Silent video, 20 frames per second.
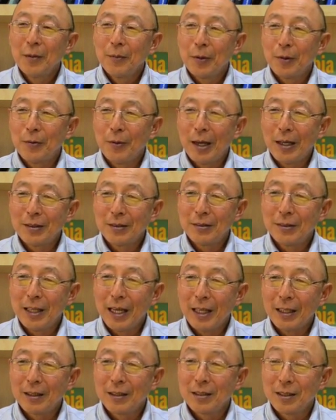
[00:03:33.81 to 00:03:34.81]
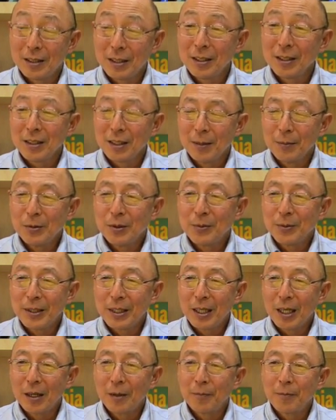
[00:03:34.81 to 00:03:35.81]
but rather that systems
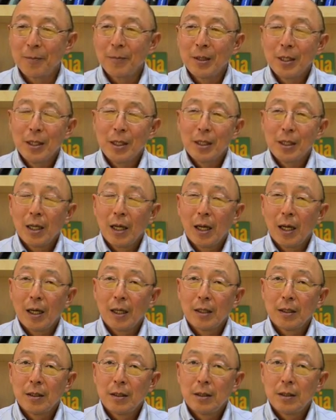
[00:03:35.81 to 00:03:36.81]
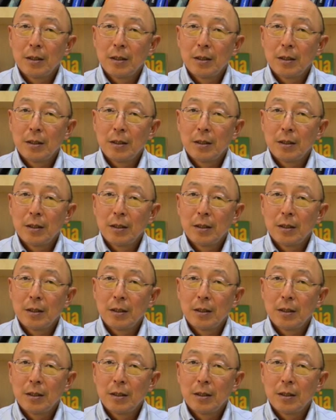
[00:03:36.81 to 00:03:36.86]
become uh,